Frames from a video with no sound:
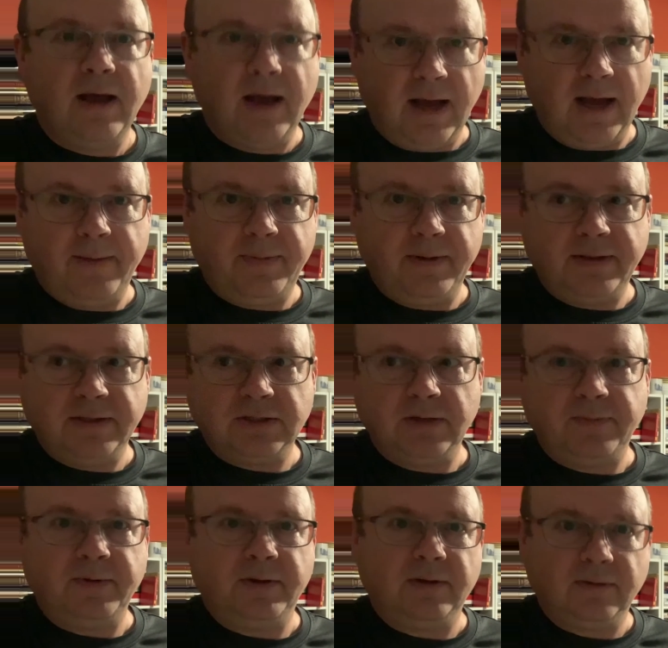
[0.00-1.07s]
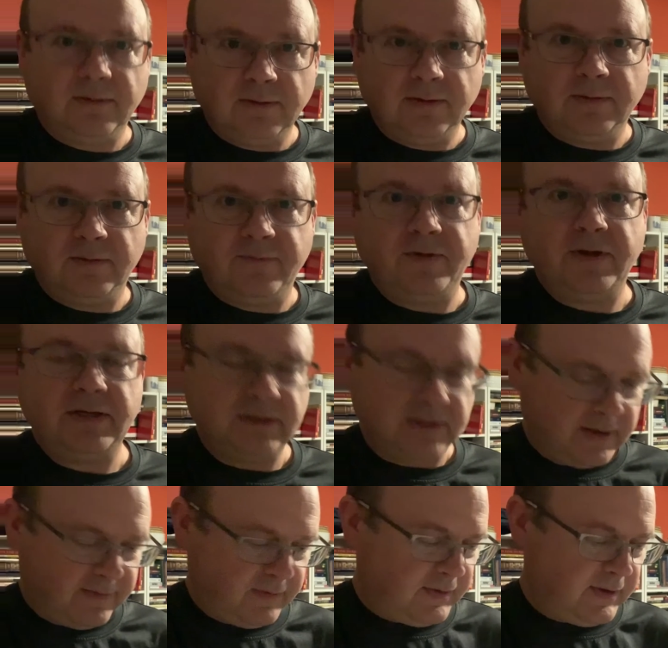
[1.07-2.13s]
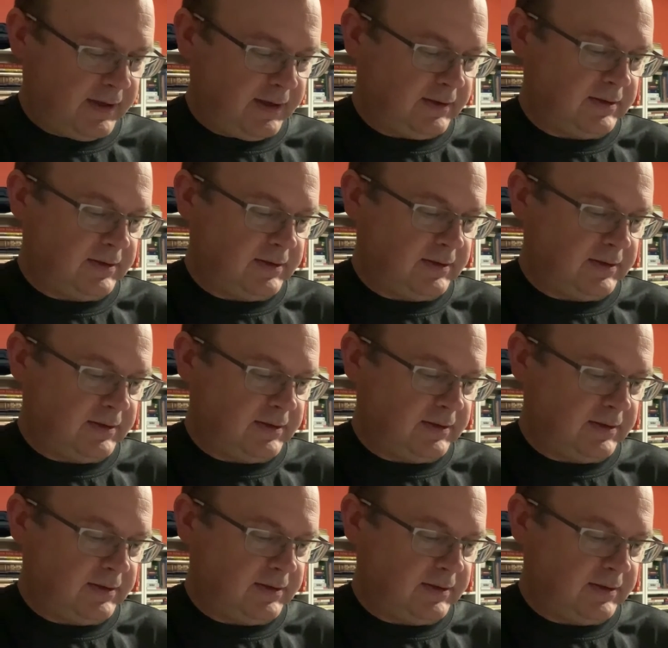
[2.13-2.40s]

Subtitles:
I pay the shipping fees and everything.